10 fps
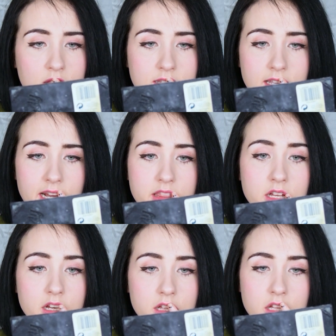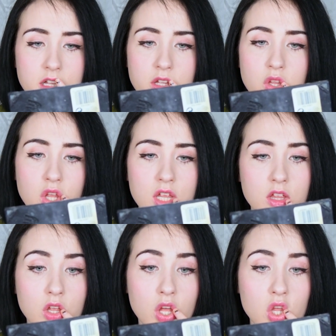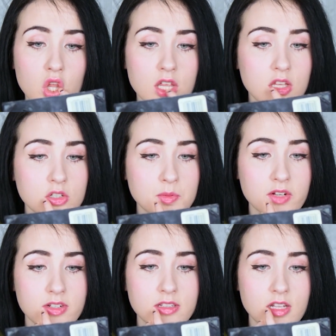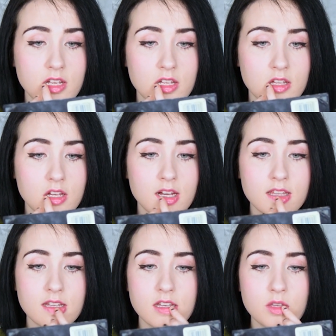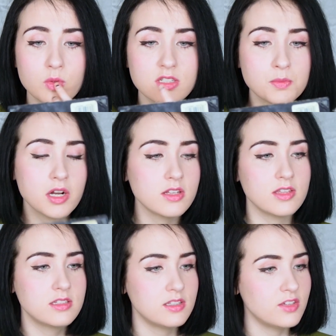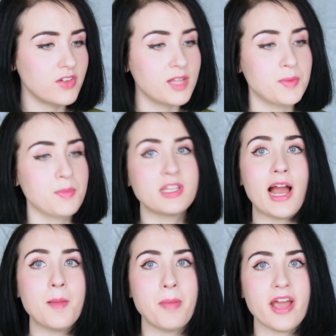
See, I thought... Here's my reasoning. I thought you were smarter than to develop a time